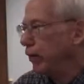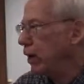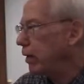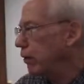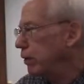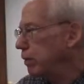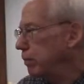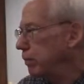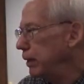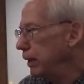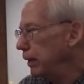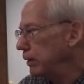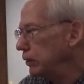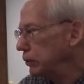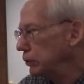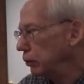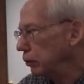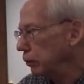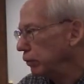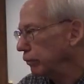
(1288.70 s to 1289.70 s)
very many
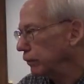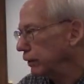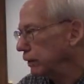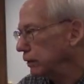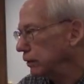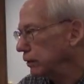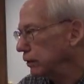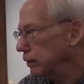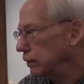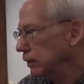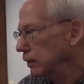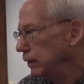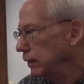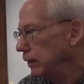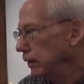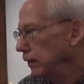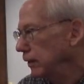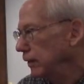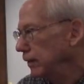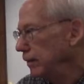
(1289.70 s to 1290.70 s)
servants.
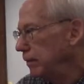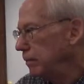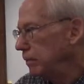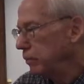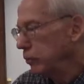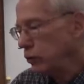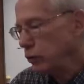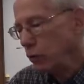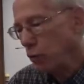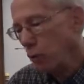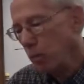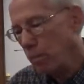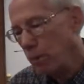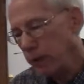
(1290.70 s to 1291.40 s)
So